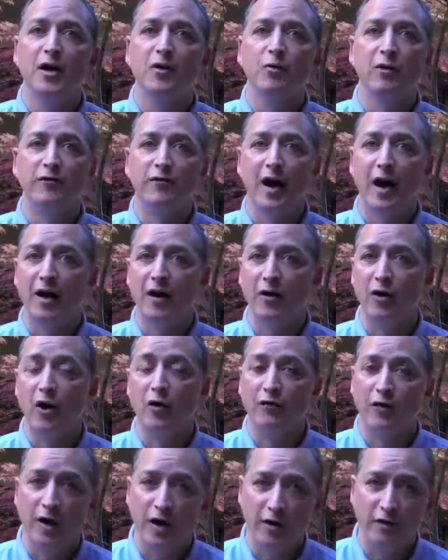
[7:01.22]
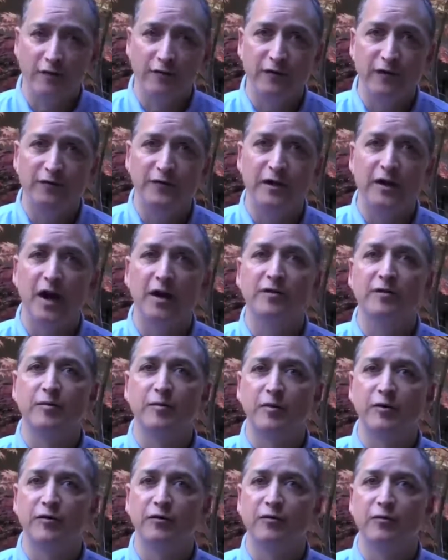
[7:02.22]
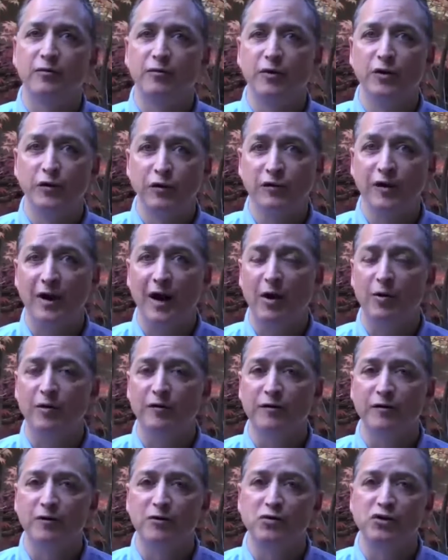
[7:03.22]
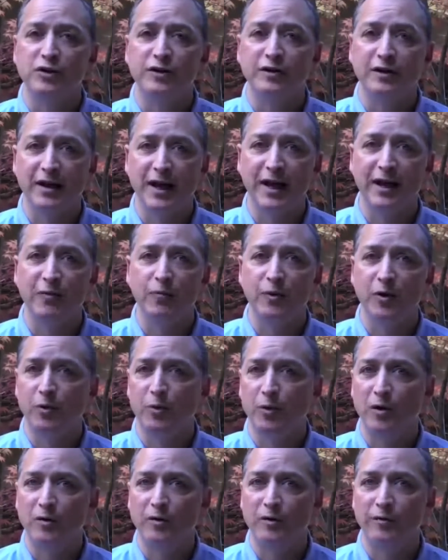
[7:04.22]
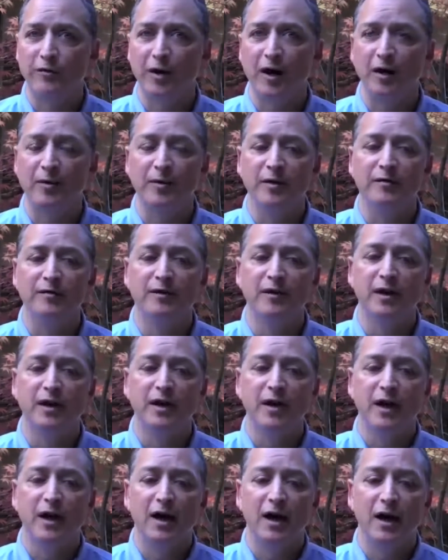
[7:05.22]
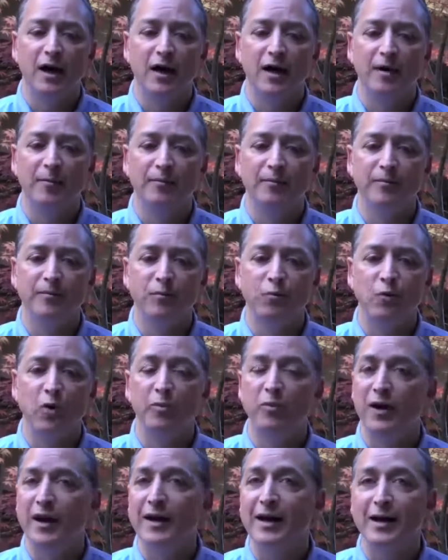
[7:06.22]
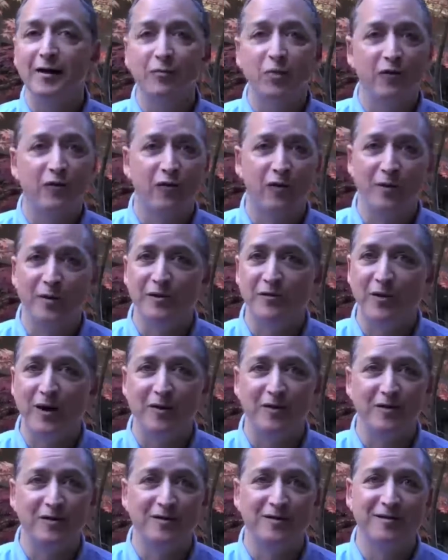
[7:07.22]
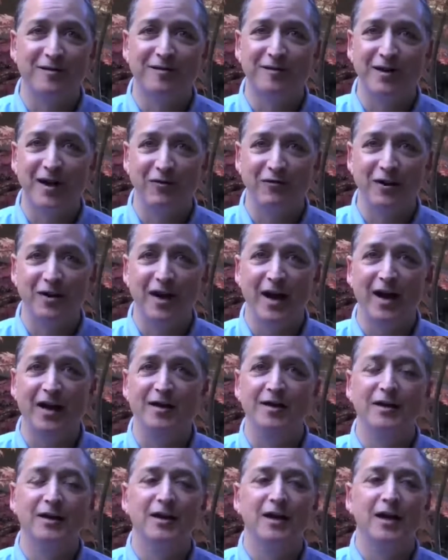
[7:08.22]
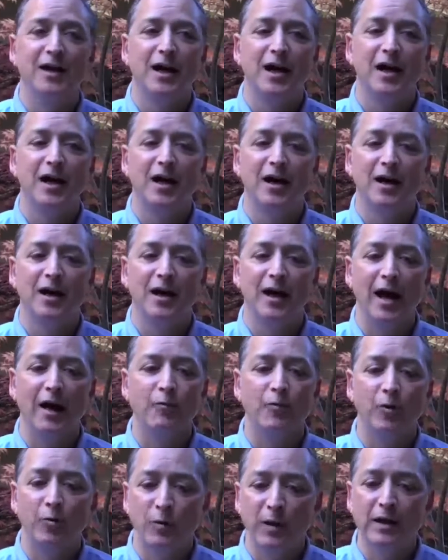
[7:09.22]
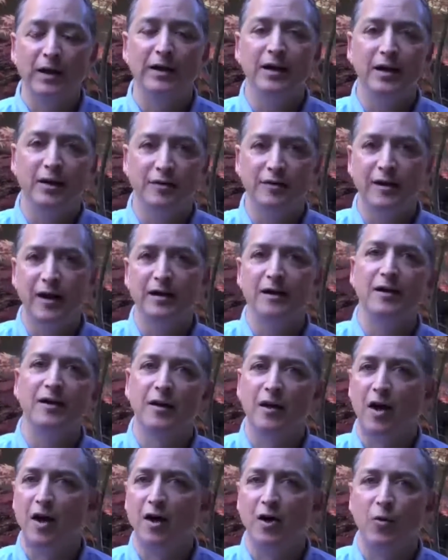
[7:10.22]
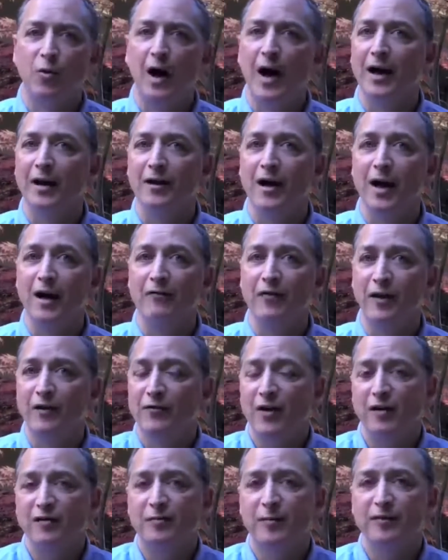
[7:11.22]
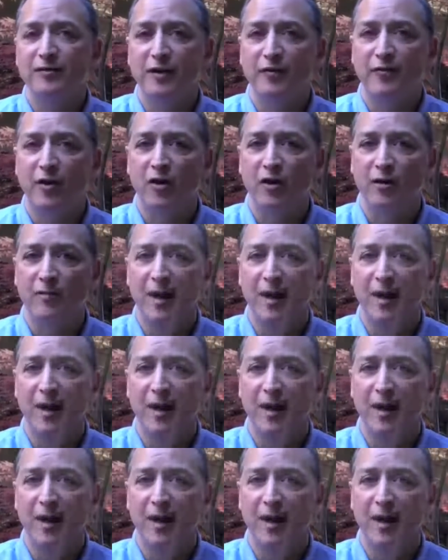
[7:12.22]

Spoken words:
We've got over 150 customers using our solution today in real-world environments. We're breaking performance records every day, and we're really extending the ROI of the investments they've already